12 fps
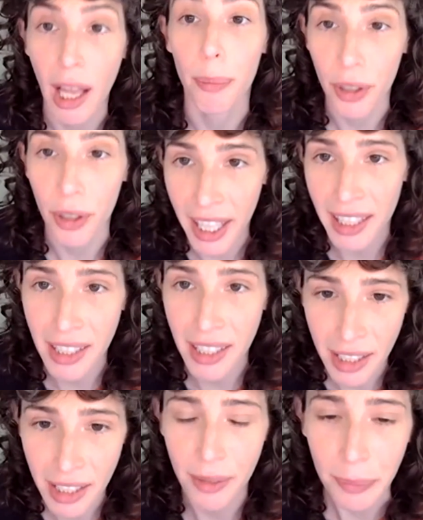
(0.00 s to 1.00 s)

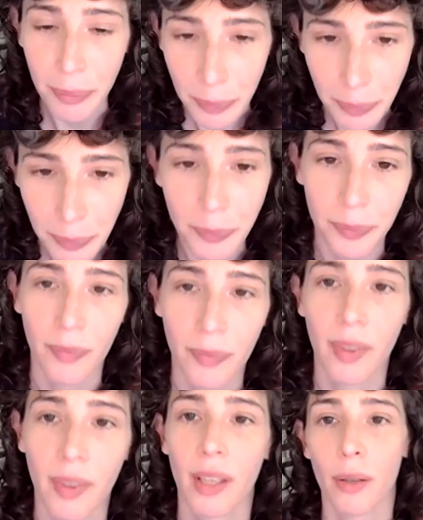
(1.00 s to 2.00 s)
upgrades
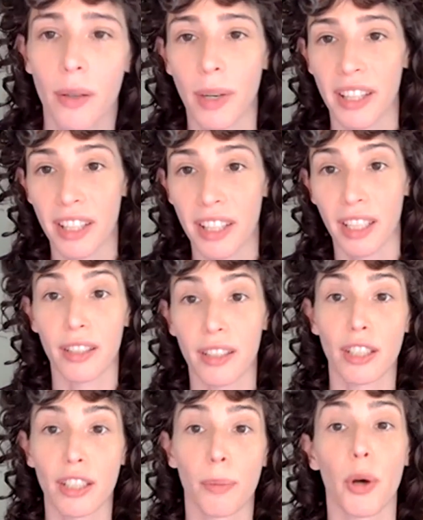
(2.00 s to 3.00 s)
with, you know,
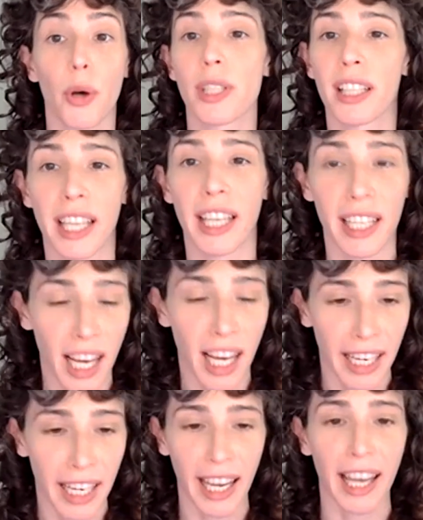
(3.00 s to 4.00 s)
supposedly
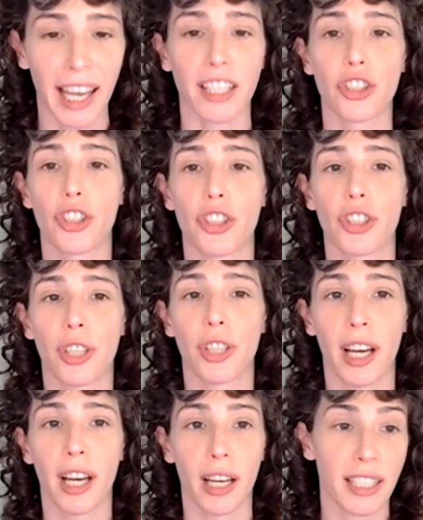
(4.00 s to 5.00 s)
cutting edge
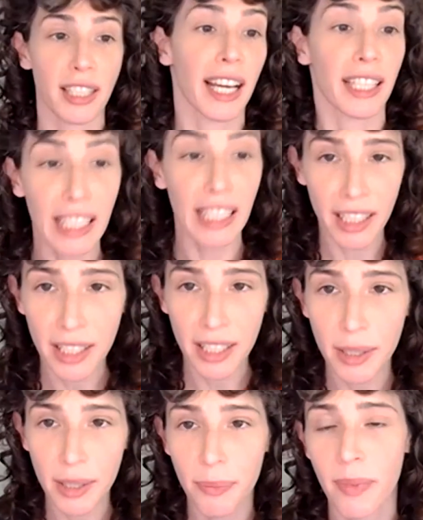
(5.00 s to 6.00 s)

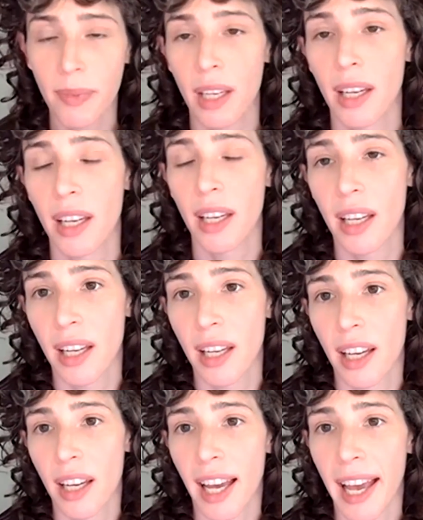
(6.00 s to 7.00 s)
techniques.
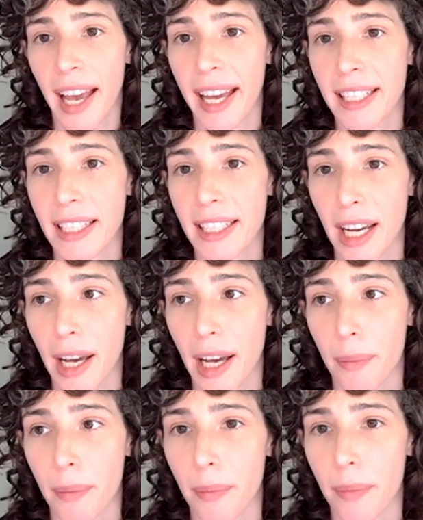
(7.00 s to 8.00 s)
And
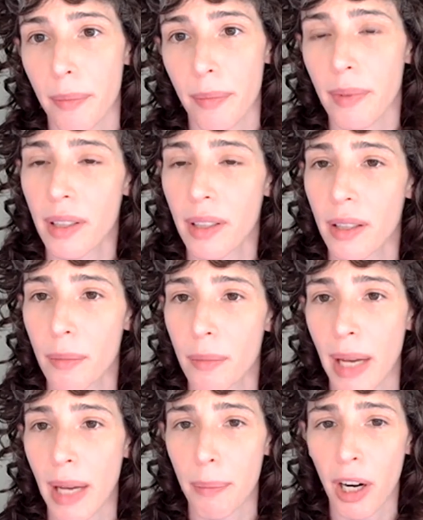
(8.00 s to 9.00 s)

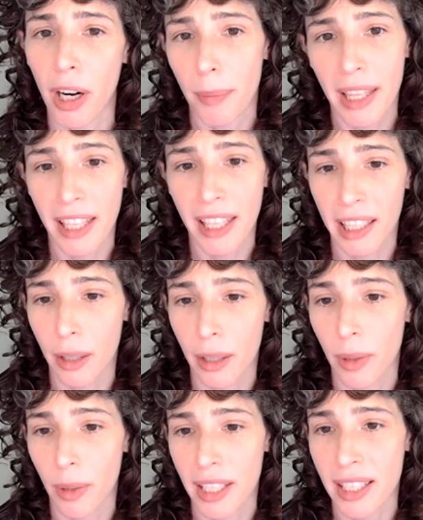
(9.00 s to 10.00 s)
part of my thinking
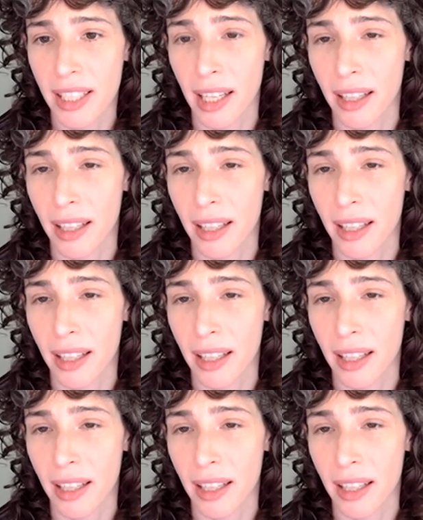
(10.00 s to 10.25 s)
was,